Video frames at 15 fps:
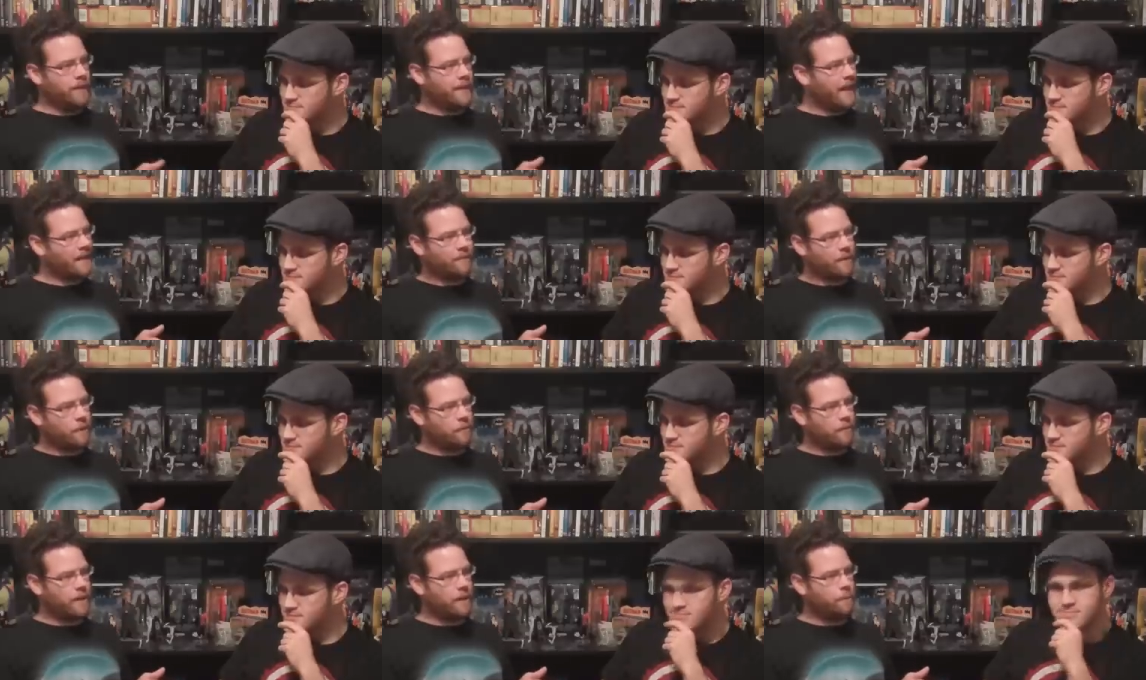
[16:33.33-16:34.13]
Speaker 1: read Detective, I
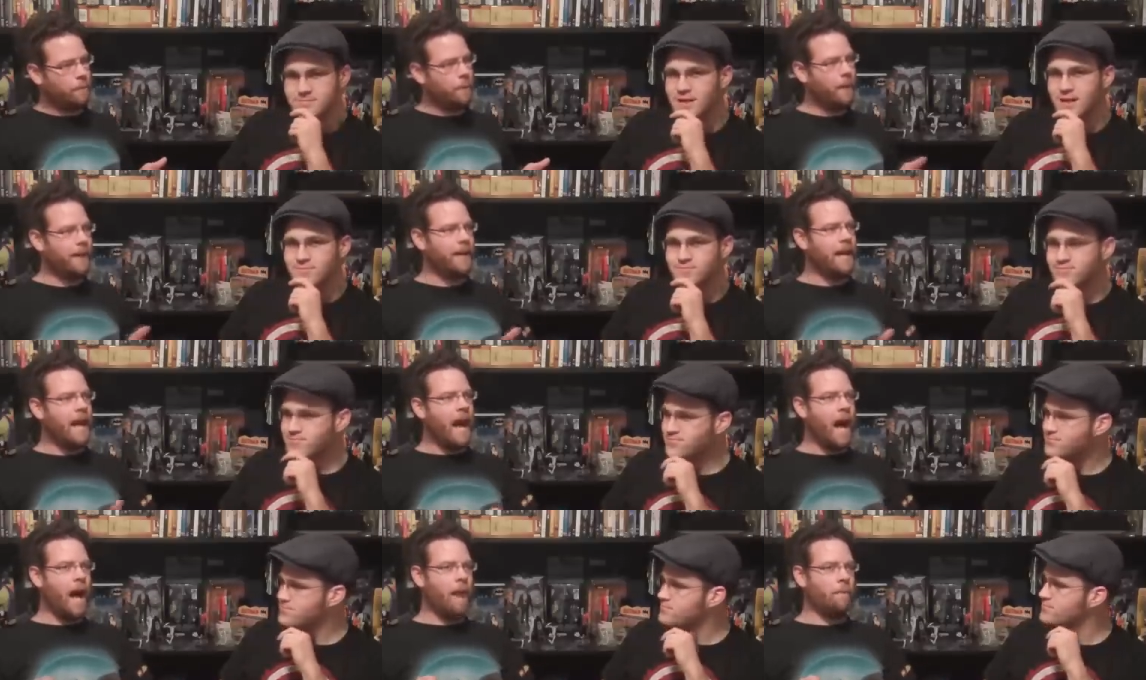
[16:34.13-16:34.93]
don't think. But
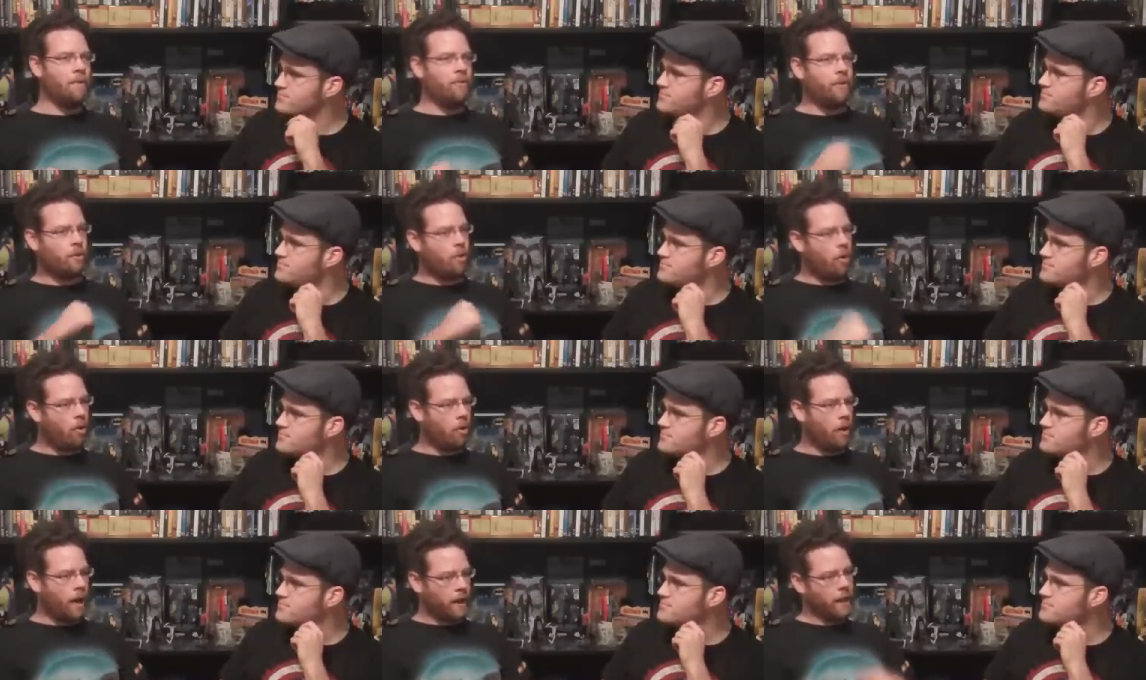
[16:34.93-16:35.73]
there
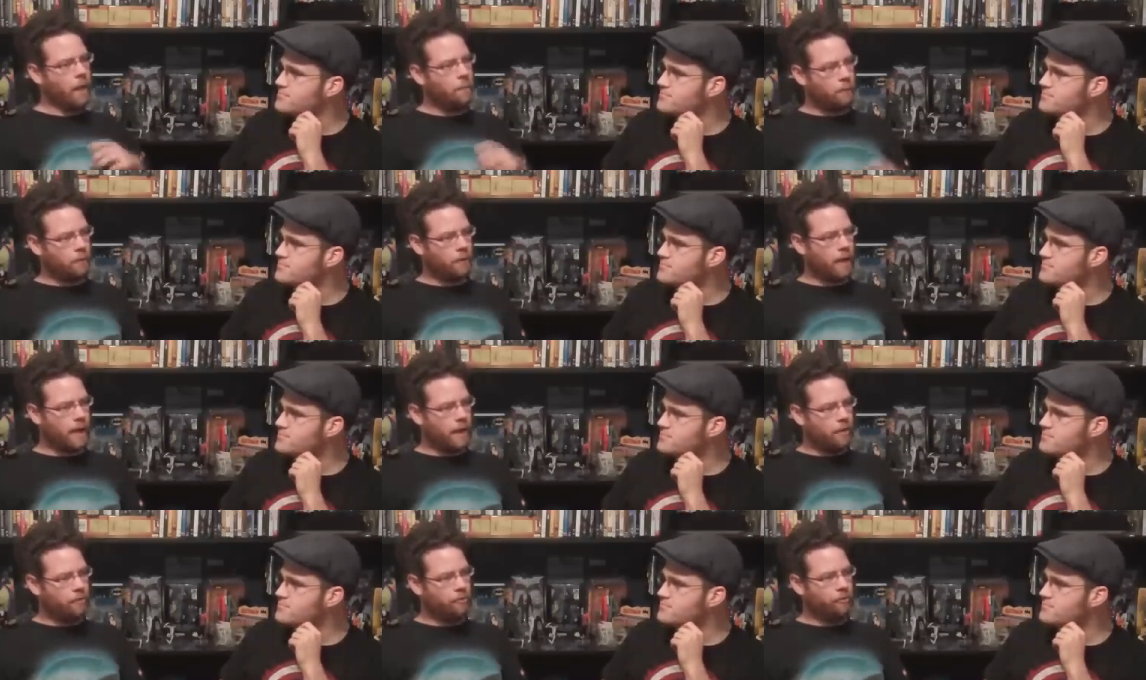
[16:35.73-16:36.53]
are a couple
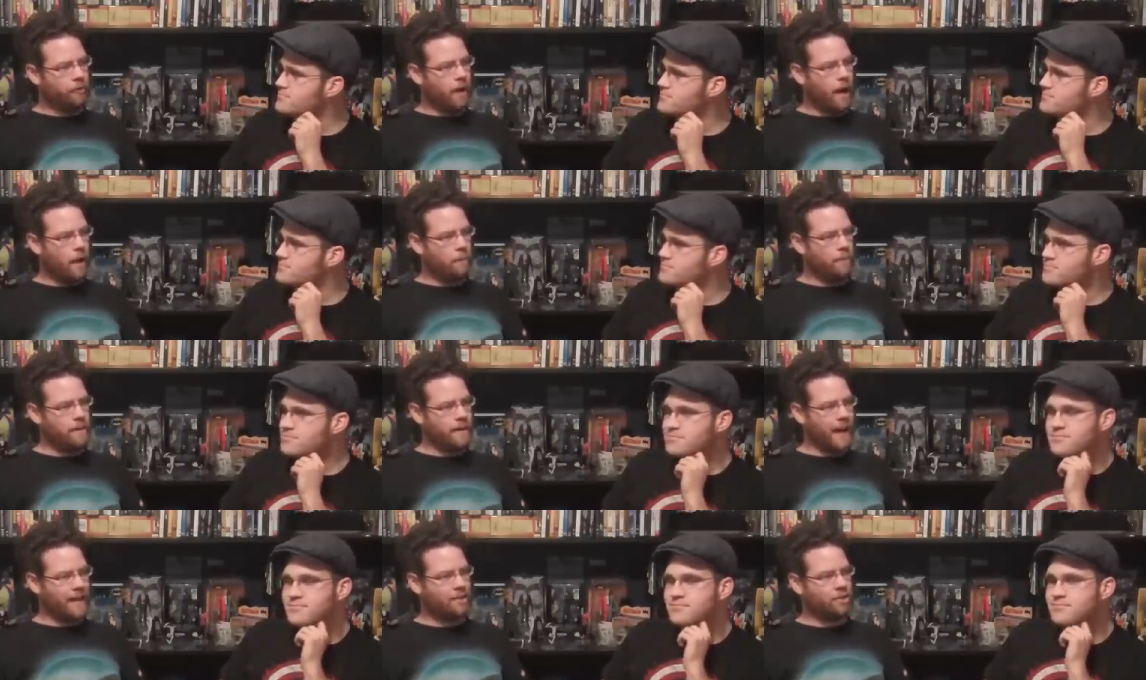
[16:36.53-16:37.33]
of
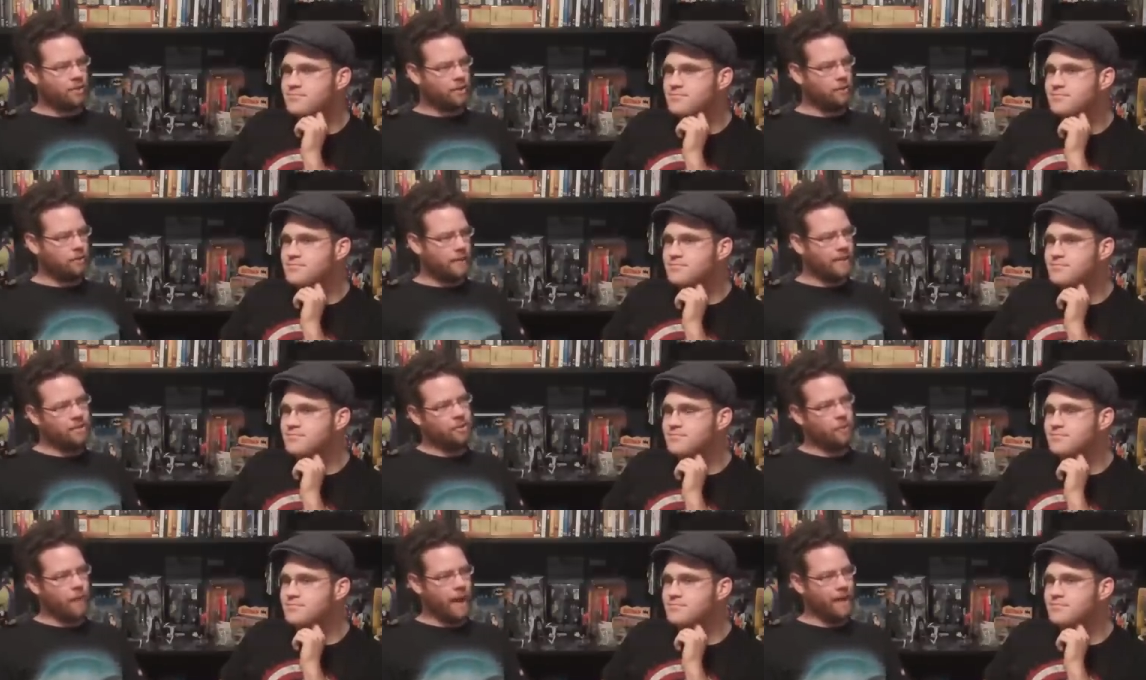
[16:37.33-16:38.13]
nice little
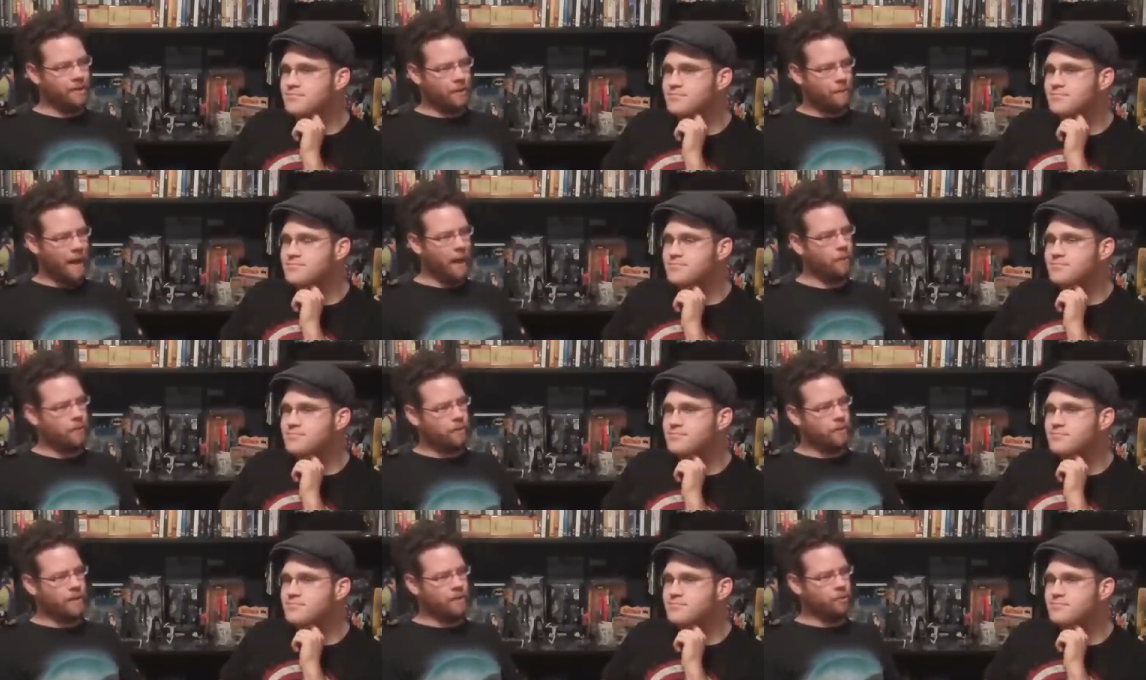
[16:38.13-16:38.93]
Easter eggs
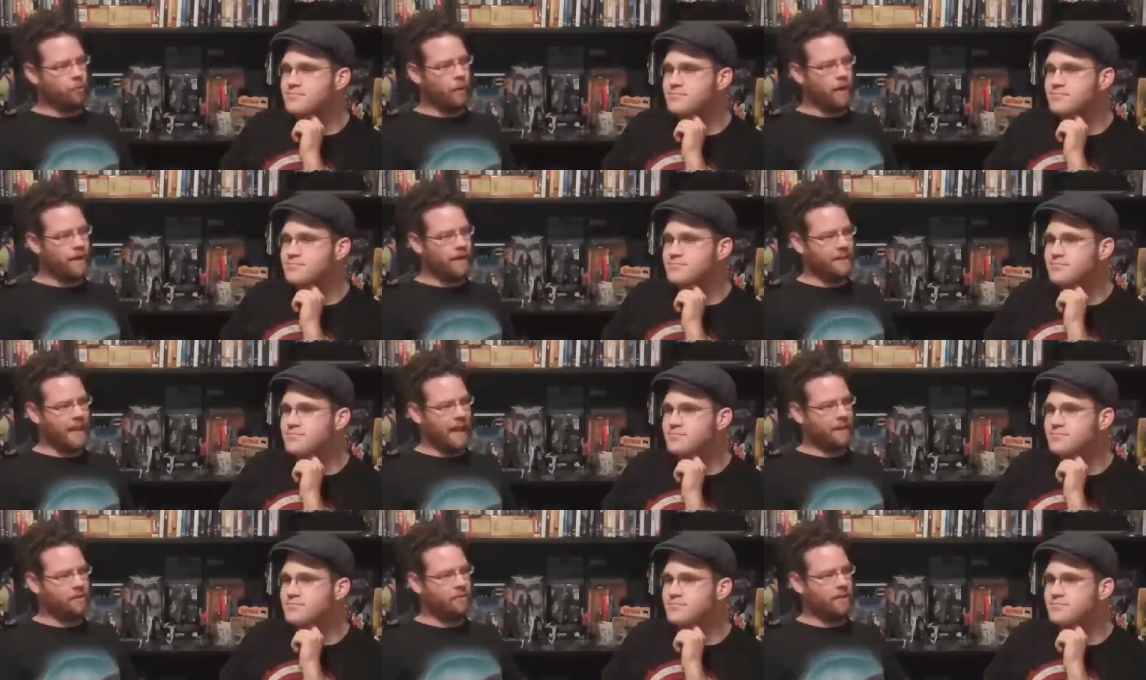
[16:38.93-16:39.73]
about his run of
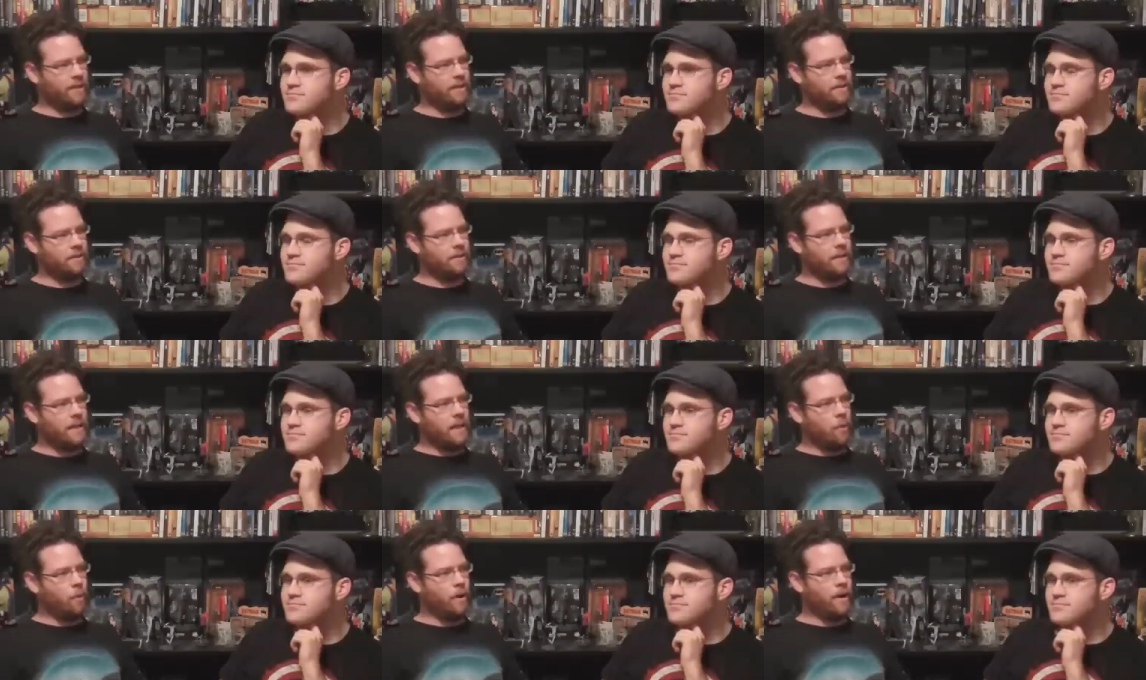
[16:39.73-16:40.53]
Detective in here,
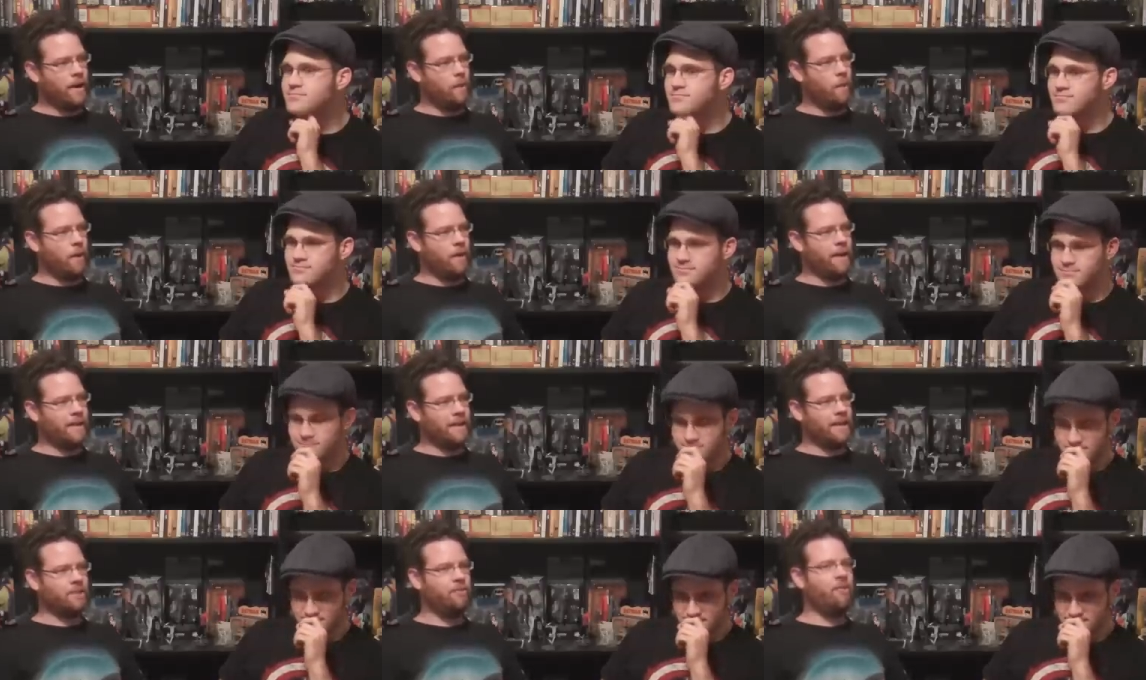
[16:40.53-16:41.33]
where
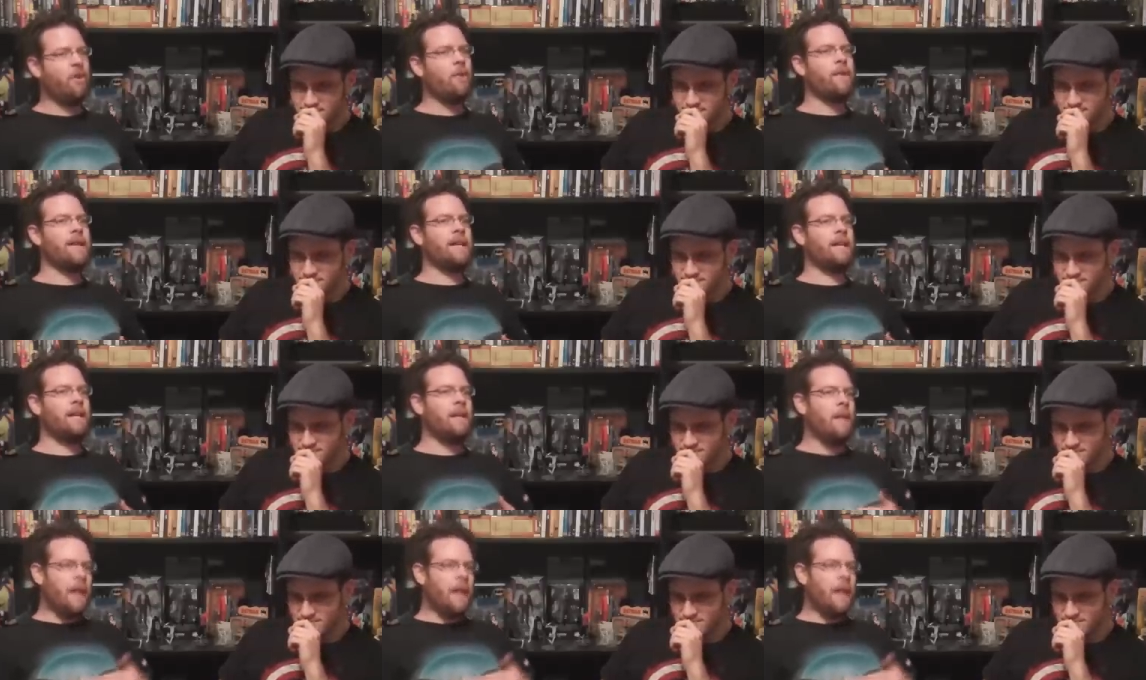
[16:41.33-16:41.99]
it's very.